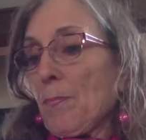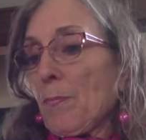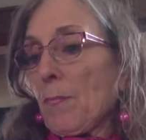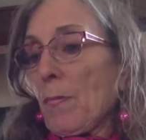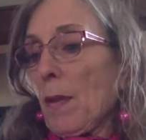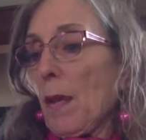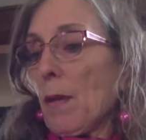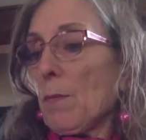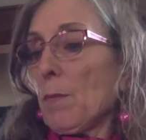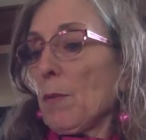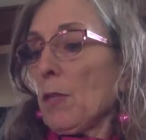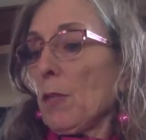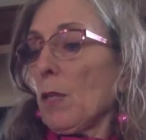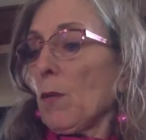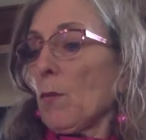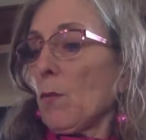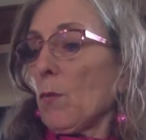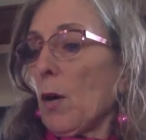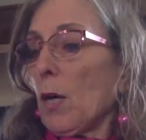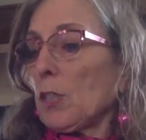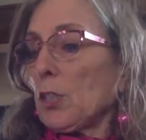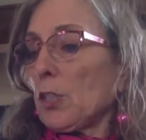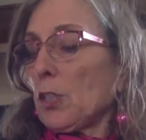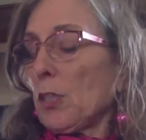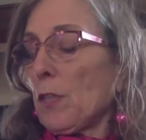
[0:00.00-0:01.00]
Emily
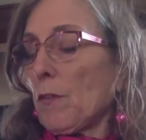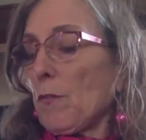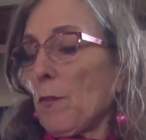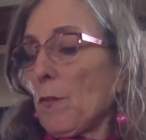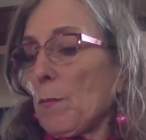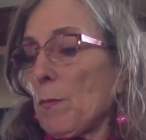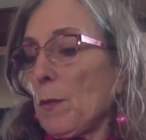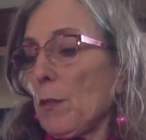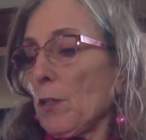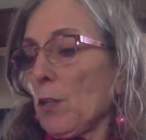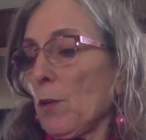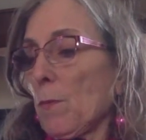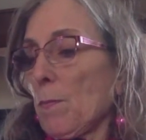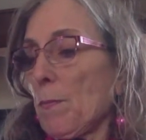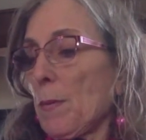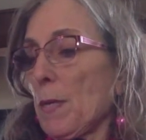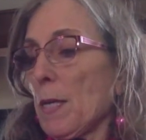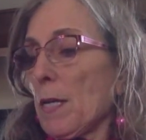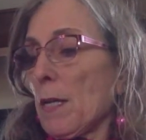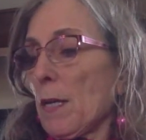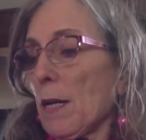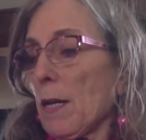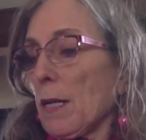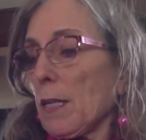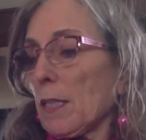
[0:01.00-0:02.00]
watched the familiar
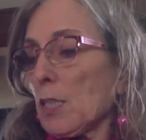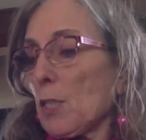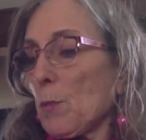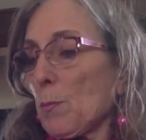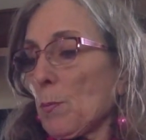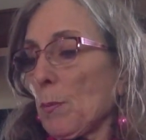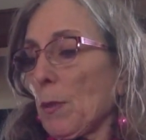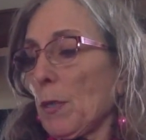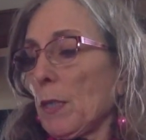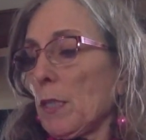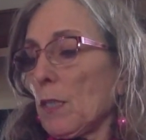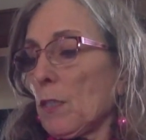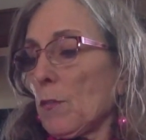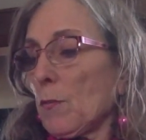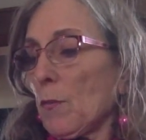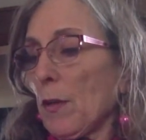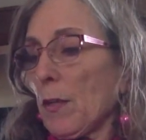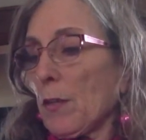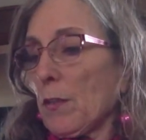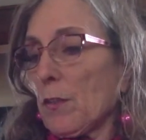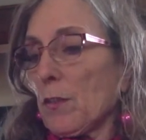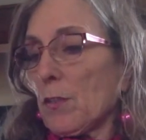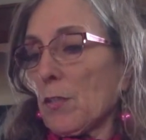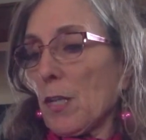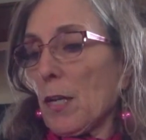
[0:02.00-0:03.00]
peacock spread its
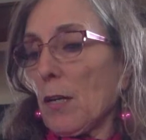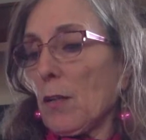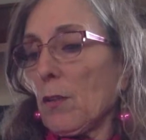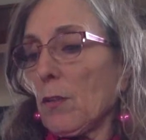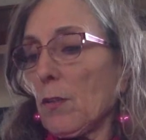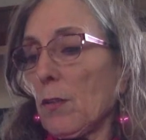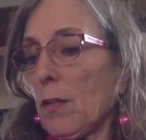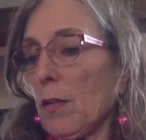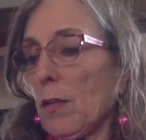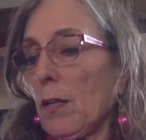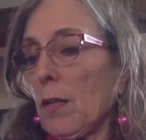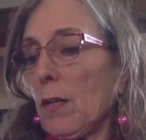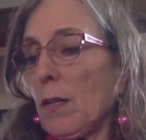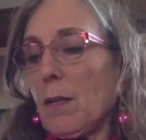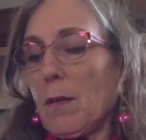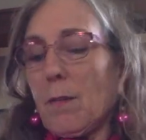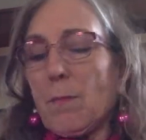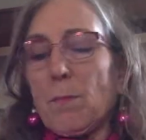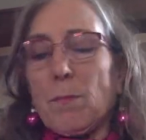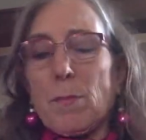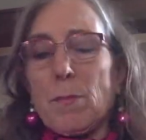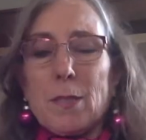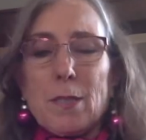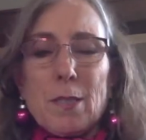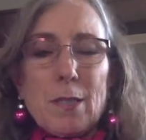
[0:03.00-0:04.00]
feathers out.
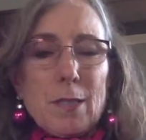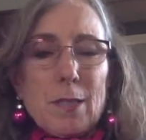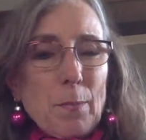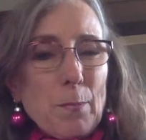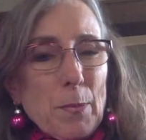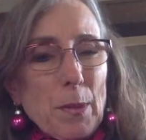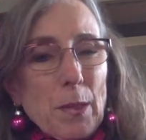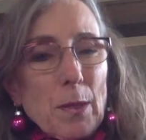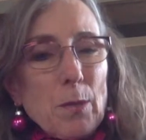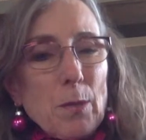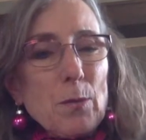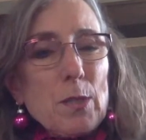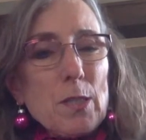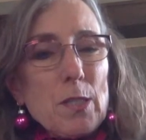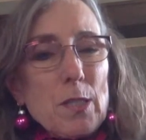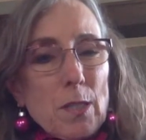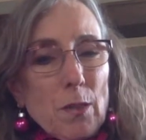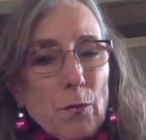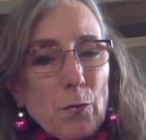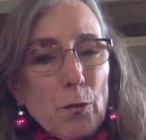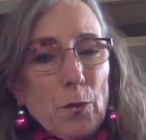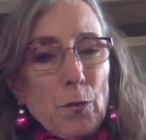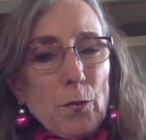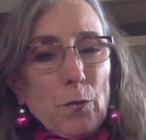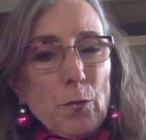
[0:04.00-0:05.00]
But something was
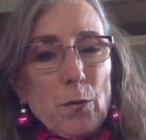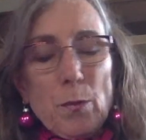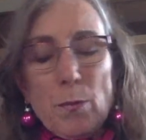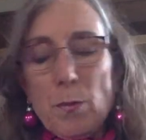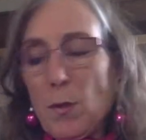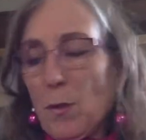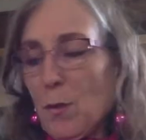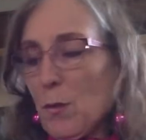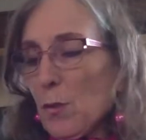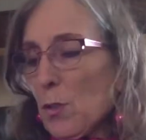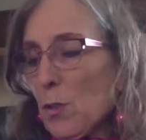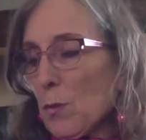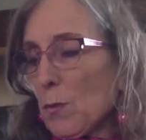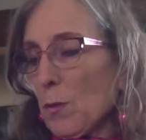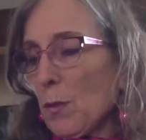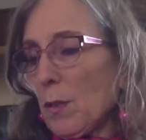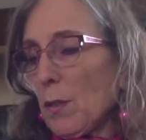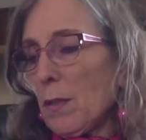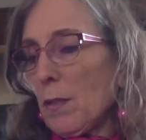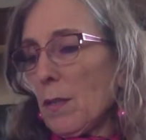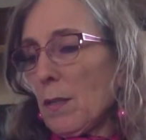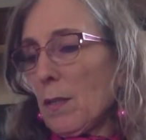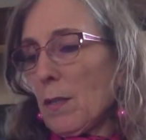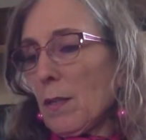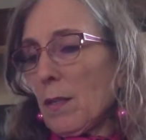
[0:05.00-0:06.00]
different from
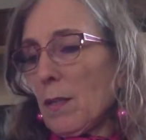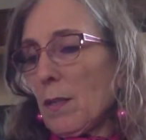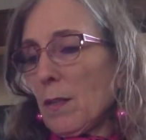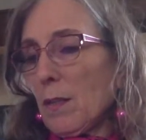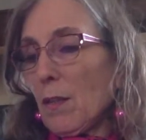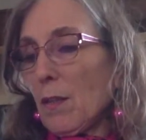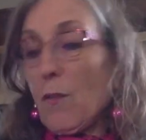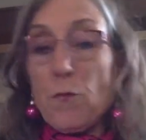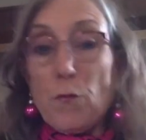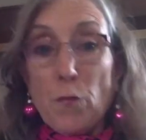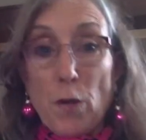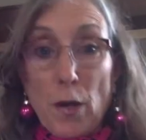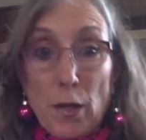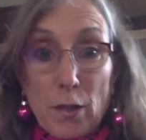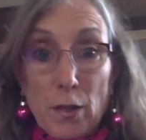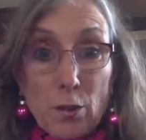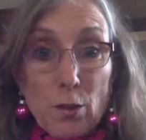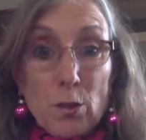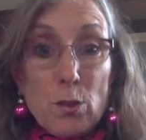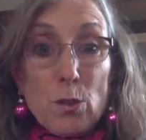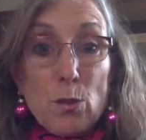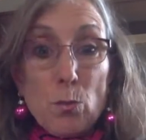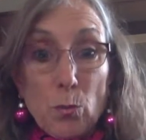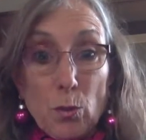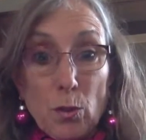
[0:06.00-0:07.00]
usual. The
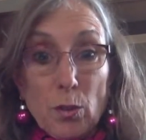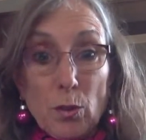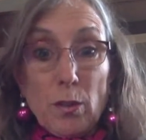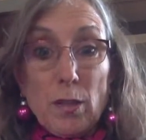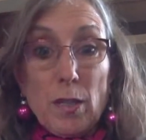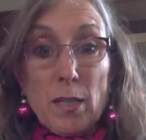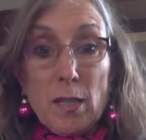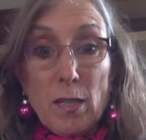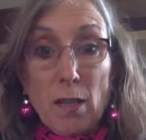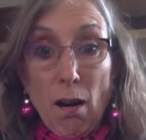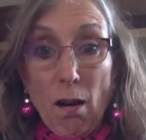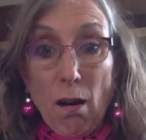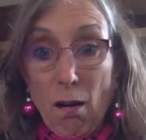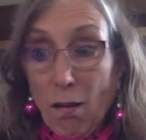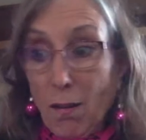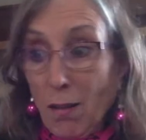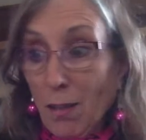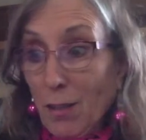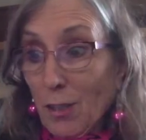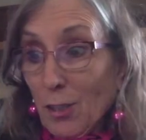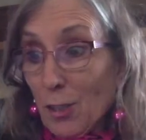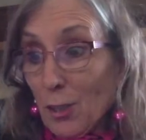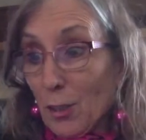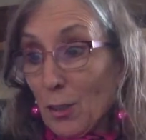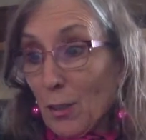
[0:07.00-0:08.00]
feathers were in
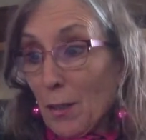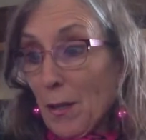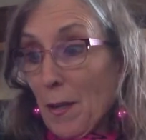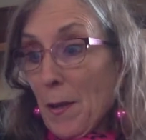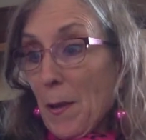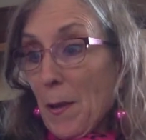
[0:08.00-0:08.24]
color.